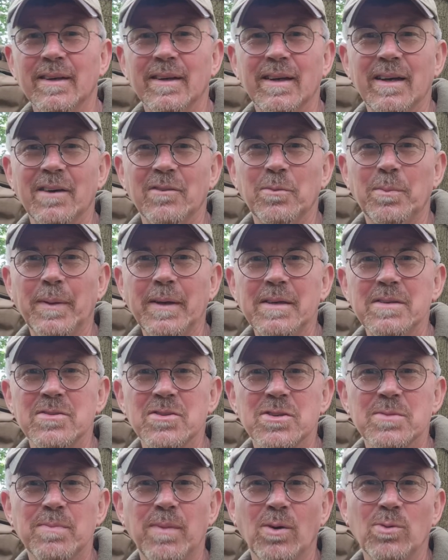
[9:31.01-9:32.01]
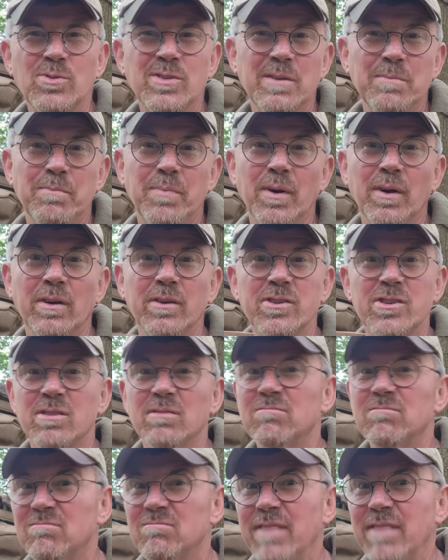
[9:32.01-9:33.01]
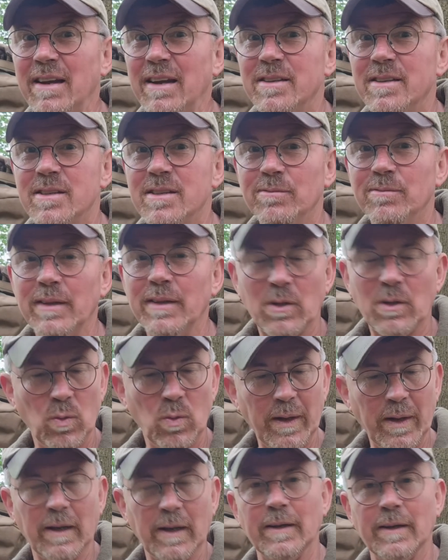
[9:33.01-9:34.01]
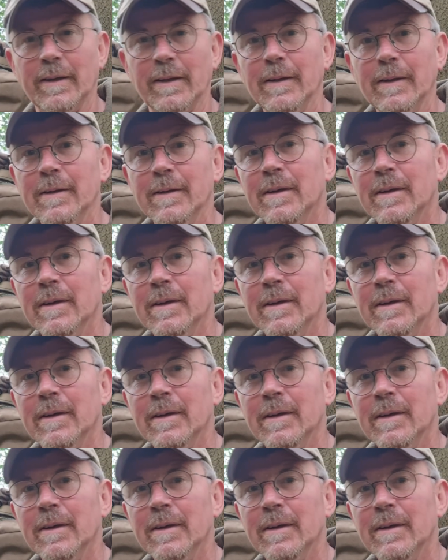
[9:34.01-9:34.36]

out of a piece of spalted birch relatively quickly.